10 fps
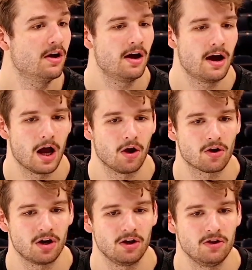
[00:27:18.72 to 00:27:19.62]
how can
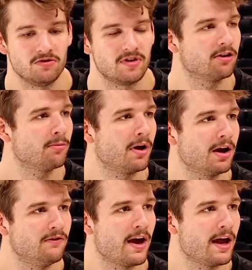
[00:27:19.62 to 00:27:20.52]
I use that to my
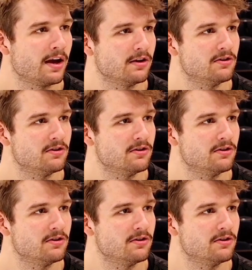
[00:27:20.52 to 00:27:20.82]
advantage?